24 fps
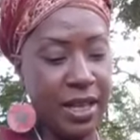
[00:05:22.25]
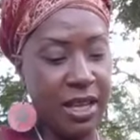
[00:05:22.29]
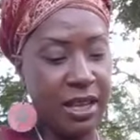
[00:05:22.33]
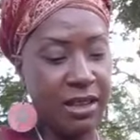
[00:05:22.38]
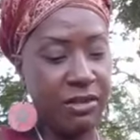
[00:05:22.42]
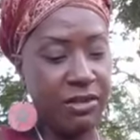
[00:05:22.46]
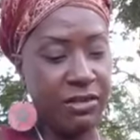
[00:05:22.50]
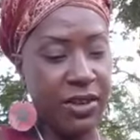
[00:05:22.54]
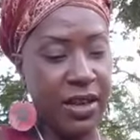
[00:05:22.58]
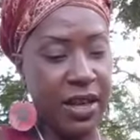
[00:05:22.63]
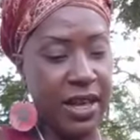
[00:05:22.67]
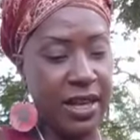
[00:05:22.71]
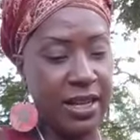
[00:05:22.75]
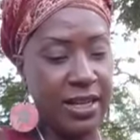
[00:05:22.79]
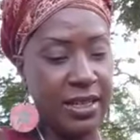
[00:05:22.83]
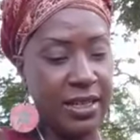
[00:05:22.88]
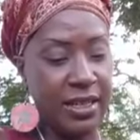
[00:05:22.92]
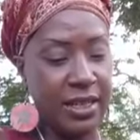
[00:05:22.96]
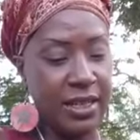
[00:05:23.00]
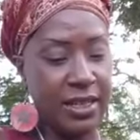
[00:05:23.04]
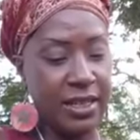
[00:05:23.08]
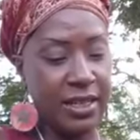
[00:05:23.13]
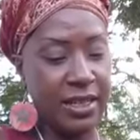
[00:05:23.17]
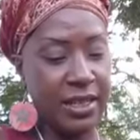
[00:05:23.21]
and find
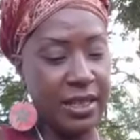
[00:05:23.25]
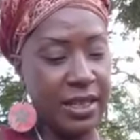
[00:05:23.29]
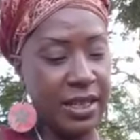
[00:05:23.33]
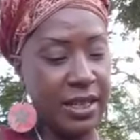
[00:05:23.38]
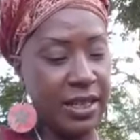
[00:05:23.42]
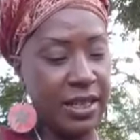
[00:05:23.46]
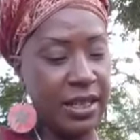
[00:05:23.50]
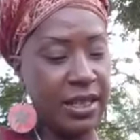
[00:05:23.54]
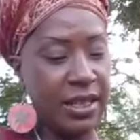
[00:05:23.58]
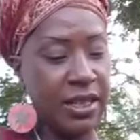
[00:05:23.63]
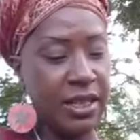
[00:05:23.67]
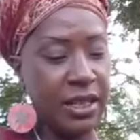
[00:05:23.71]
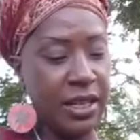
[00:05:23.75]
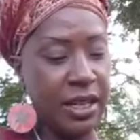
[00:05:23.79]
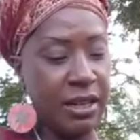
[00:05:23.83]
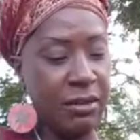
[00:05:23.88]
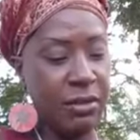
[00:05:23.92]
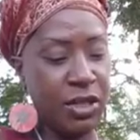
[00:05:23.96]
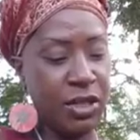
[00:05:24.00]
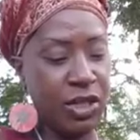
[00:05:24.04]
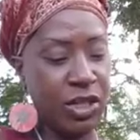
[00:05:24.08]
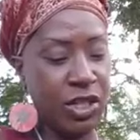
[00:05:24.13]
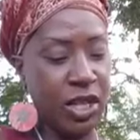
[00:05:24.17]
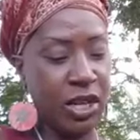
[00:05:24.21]
it. And then it'll let
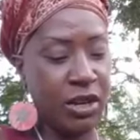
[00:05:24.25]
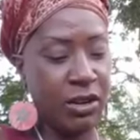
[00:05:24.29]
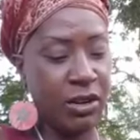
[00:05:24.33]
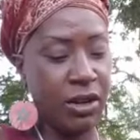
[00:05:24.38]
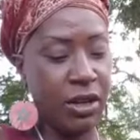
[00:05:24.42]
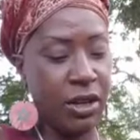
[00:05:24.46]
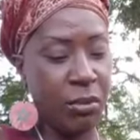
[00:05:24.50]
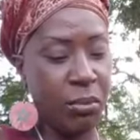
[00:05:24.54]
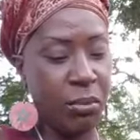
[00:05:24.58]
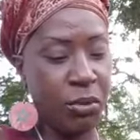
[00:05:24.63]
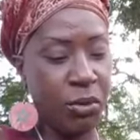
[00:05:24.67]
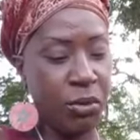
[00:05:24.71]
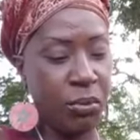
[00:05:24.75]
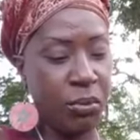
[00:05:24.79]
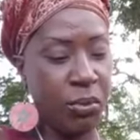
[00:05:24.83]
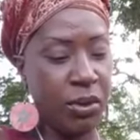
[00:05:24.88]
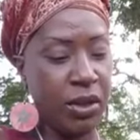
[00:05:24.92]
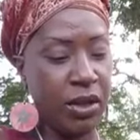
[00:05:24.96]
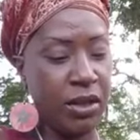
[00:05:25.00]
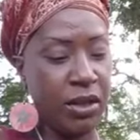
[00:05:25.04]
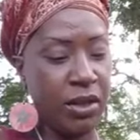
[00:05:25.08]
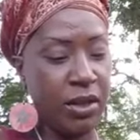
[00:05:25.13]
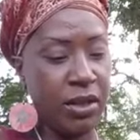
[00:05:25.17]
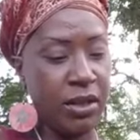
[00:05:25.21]
me share it
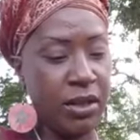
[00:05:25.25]
appropriate.